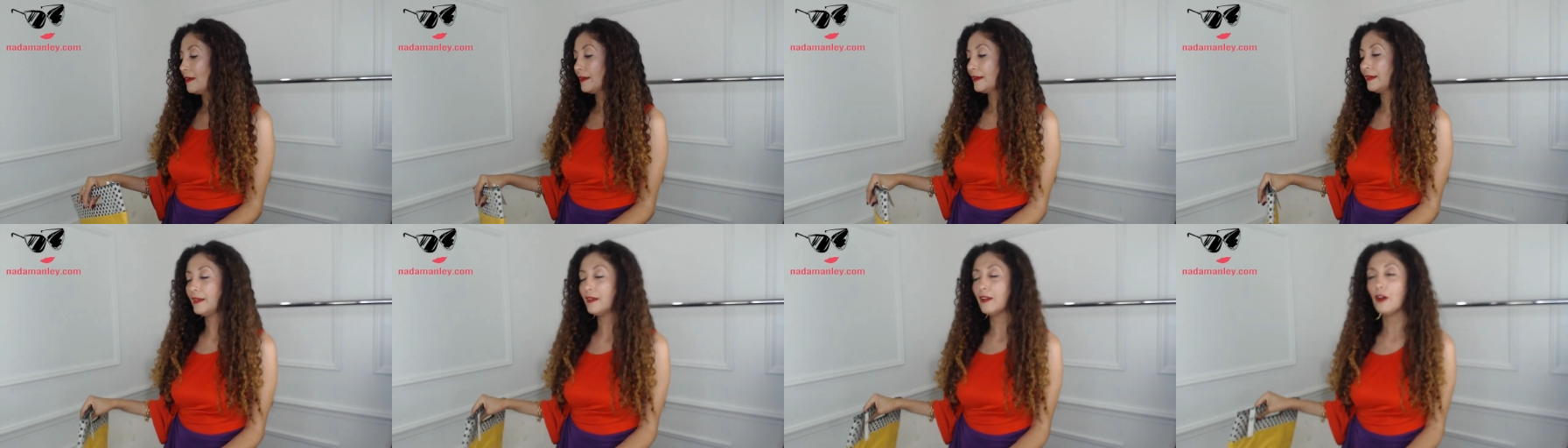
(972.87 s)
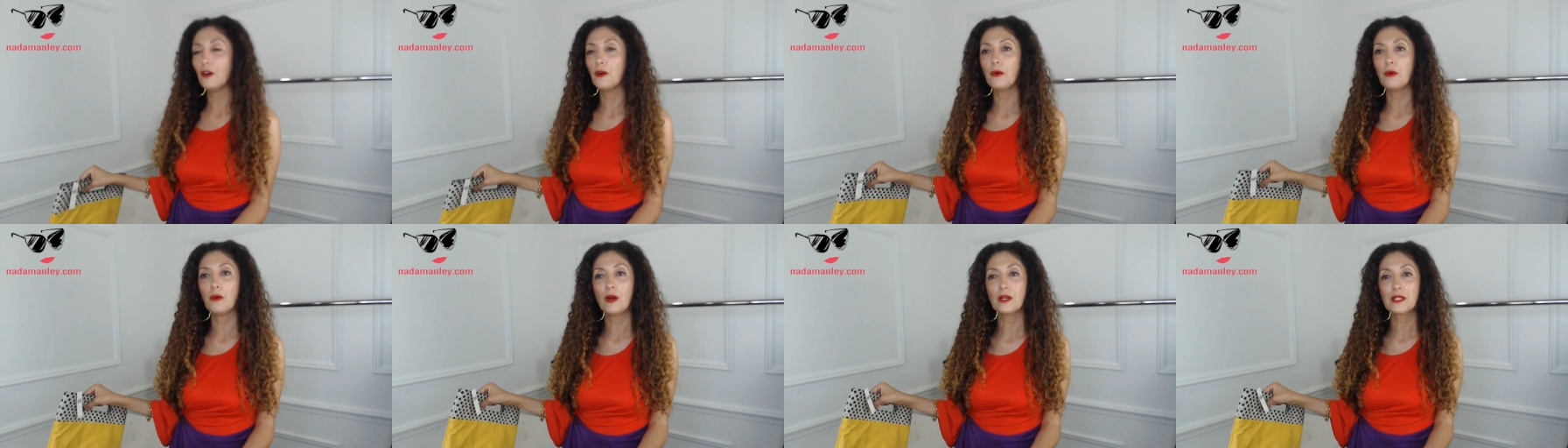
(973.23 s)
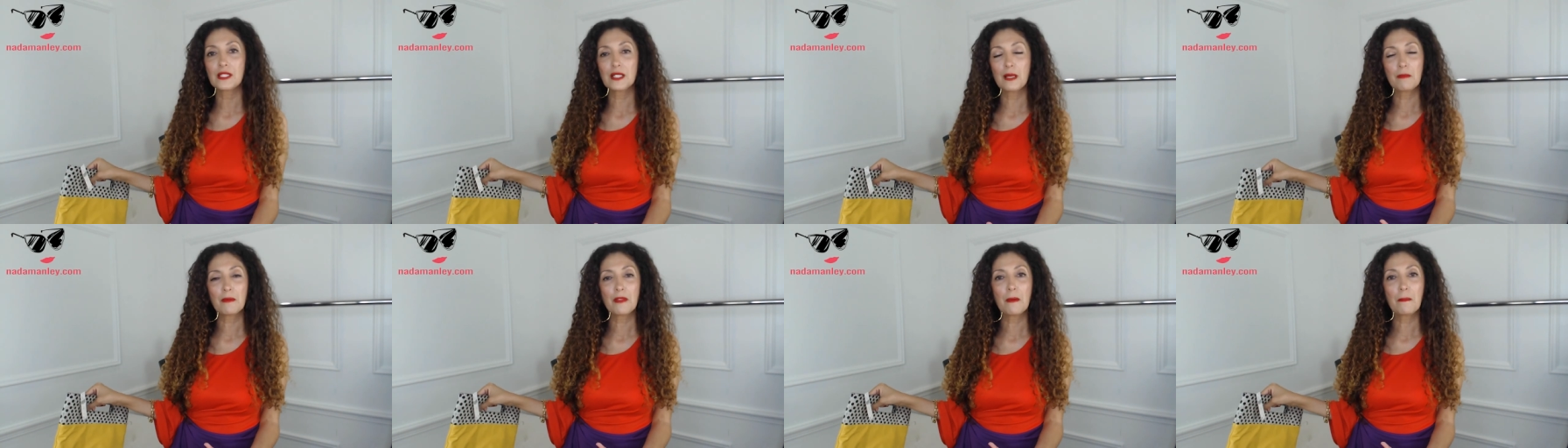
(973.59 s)
you know
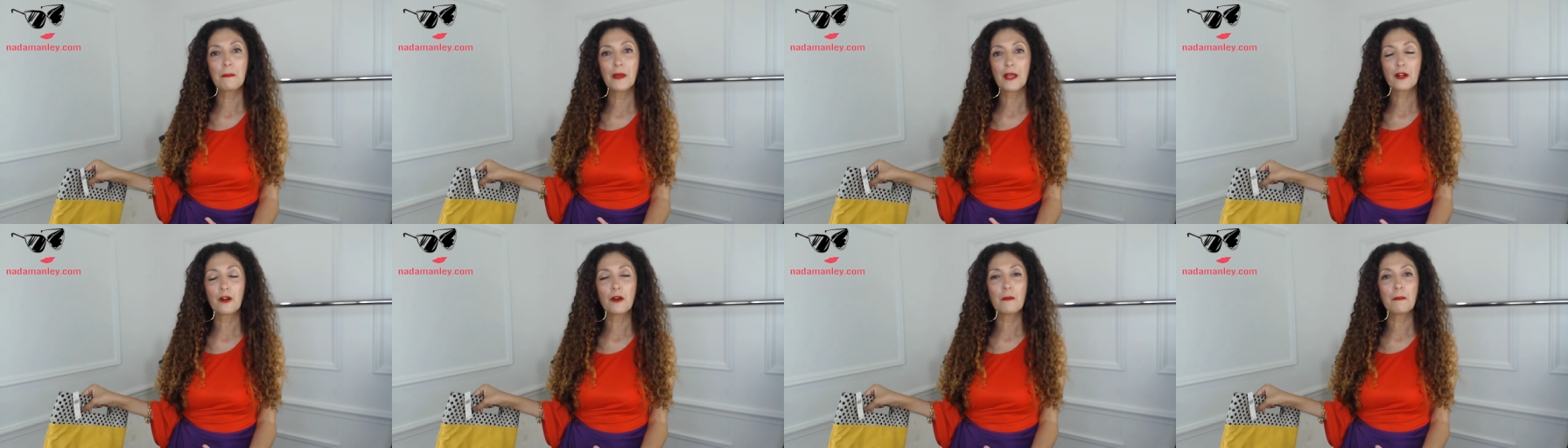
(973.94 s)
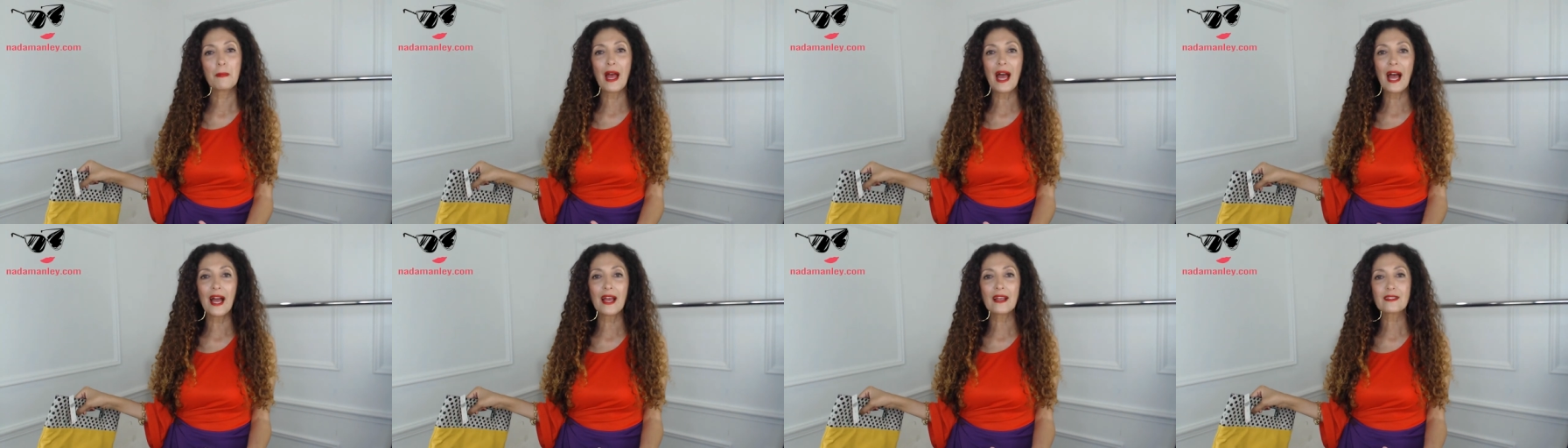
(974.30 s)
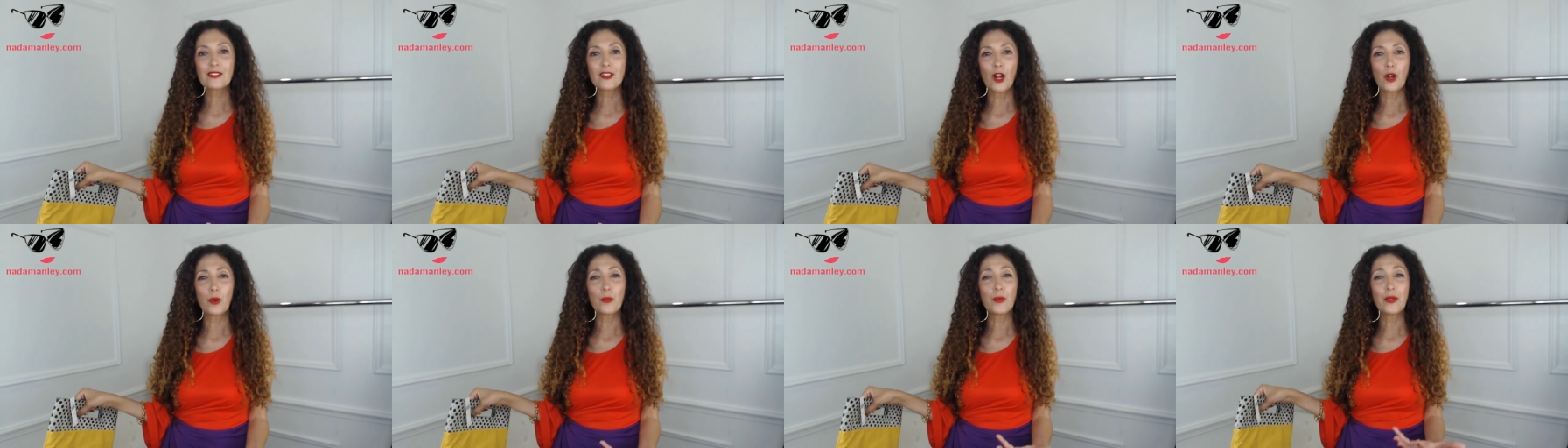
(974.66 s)
some of the bigger
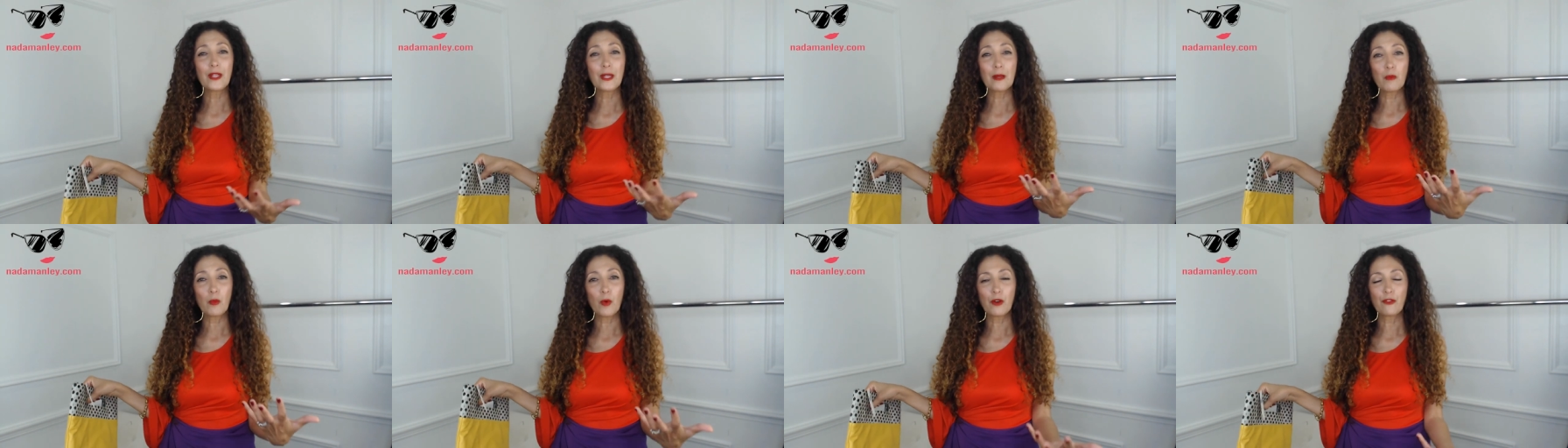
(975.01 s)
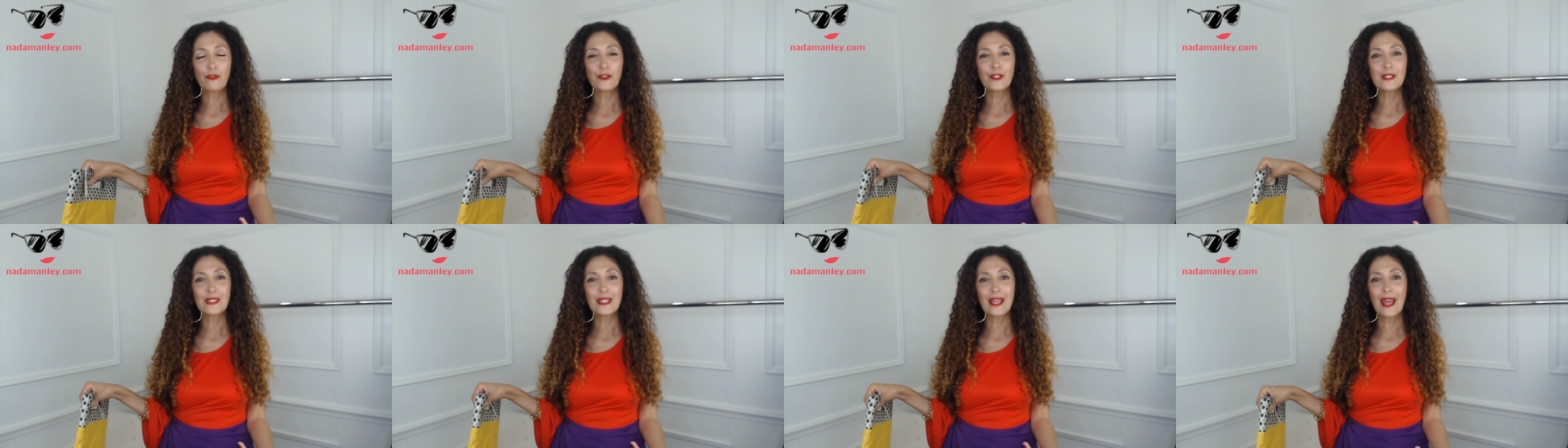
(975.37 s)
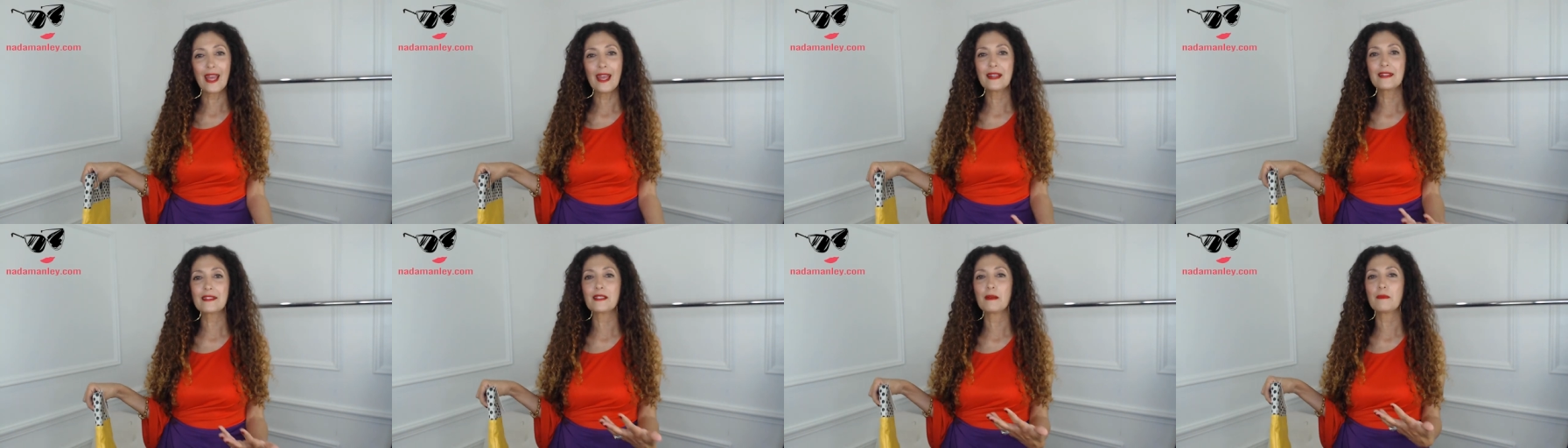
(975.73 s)
bags are really more for
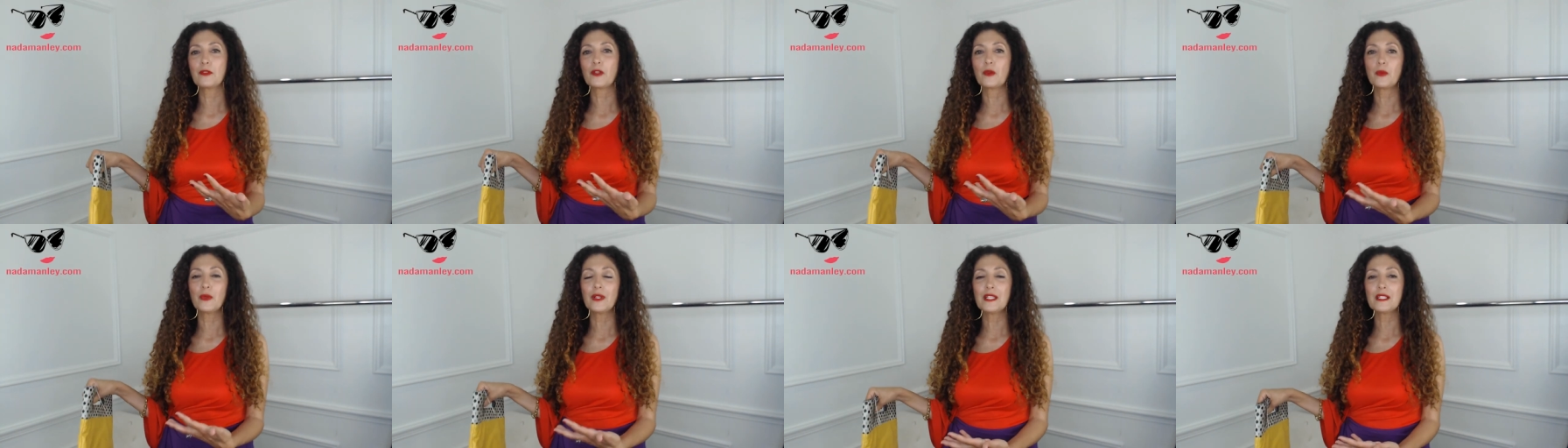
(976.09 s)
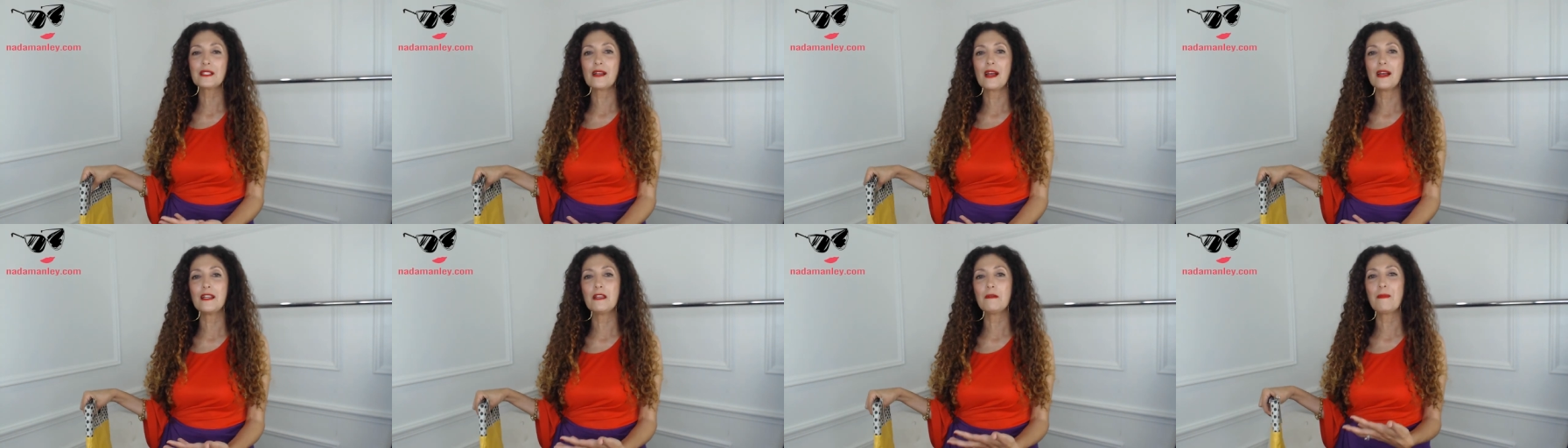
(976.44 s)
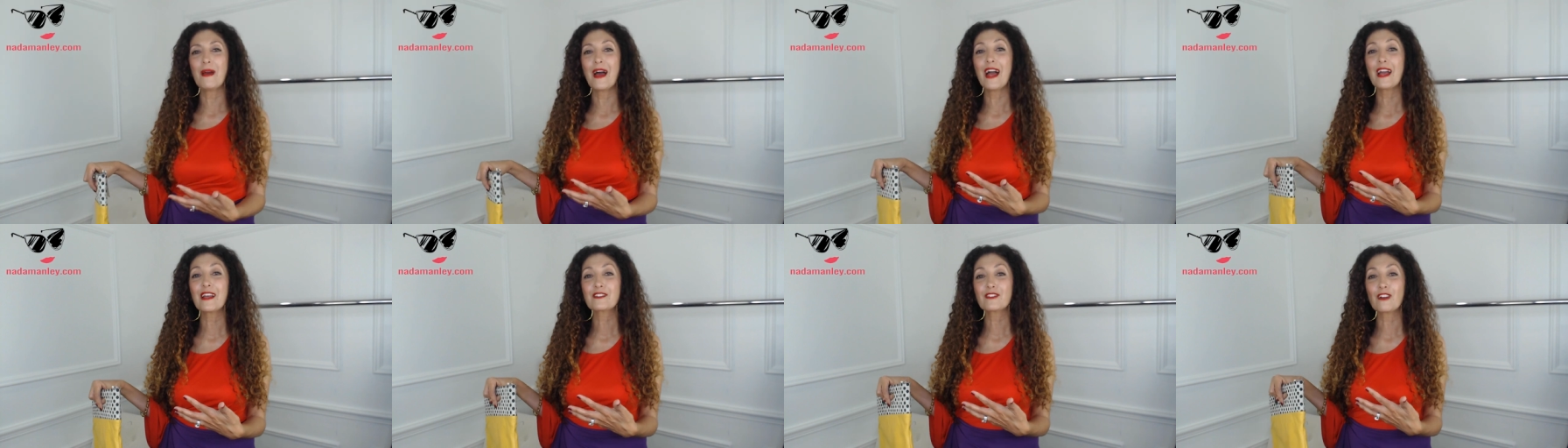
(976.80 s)
day and some of the really tiny
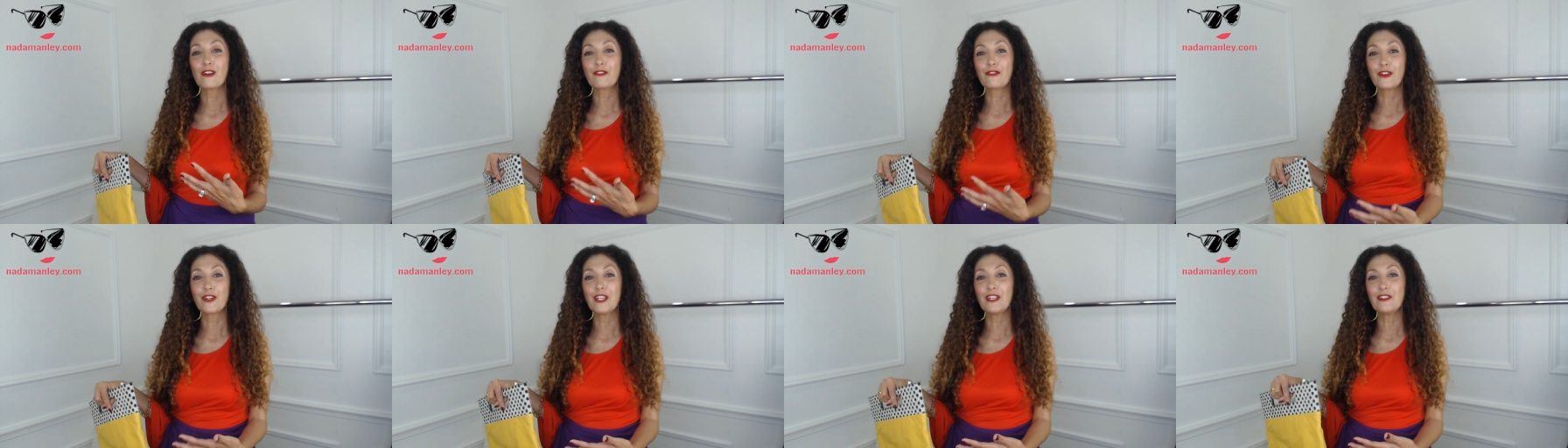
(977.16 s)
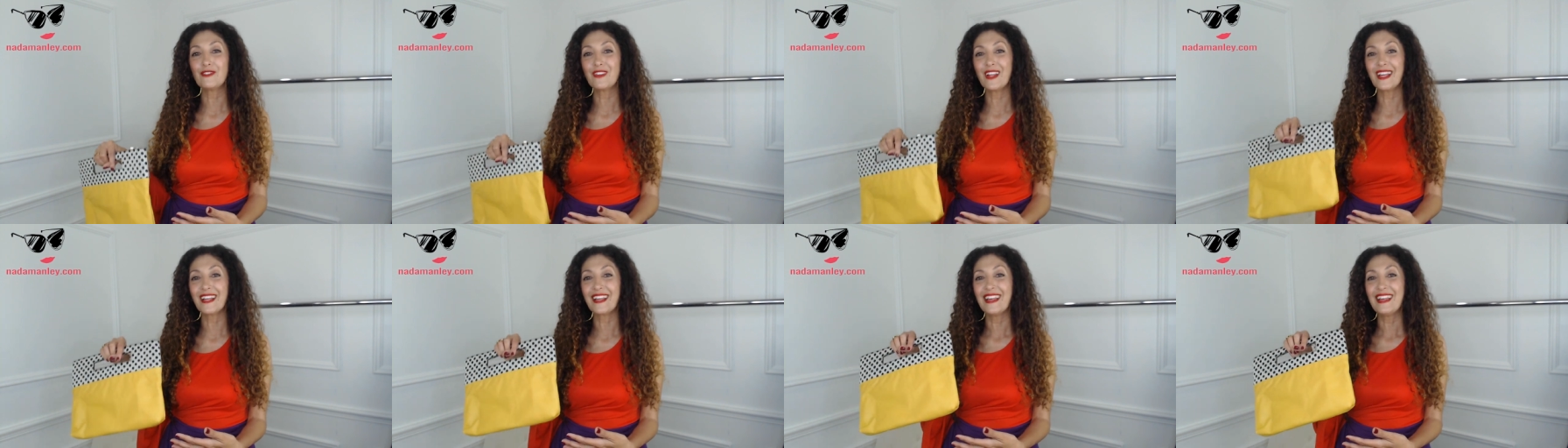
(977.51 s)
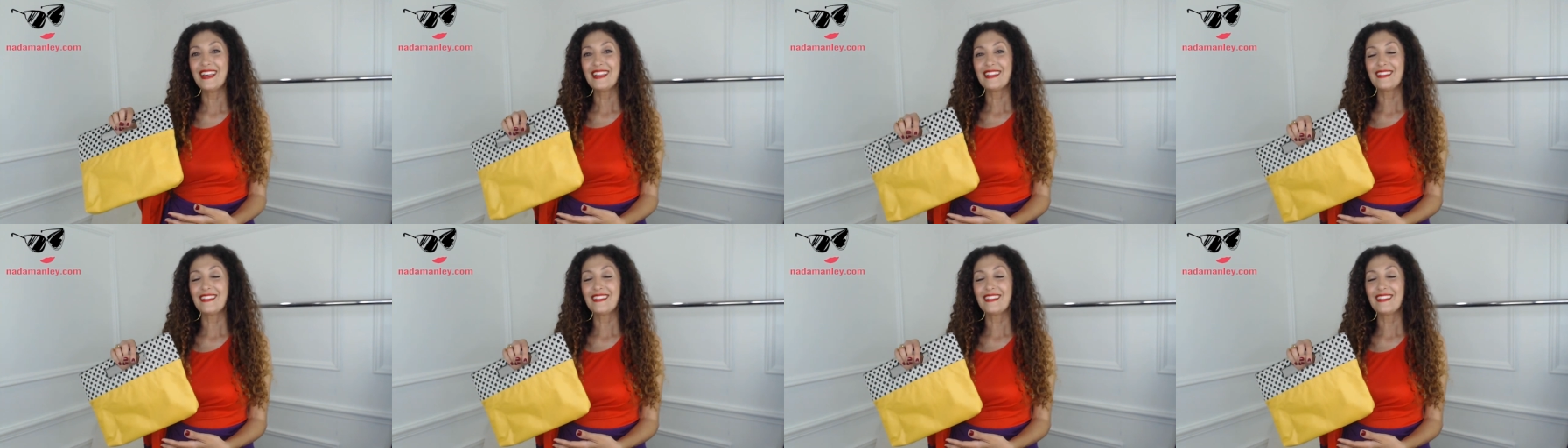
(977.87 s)
bags are for evening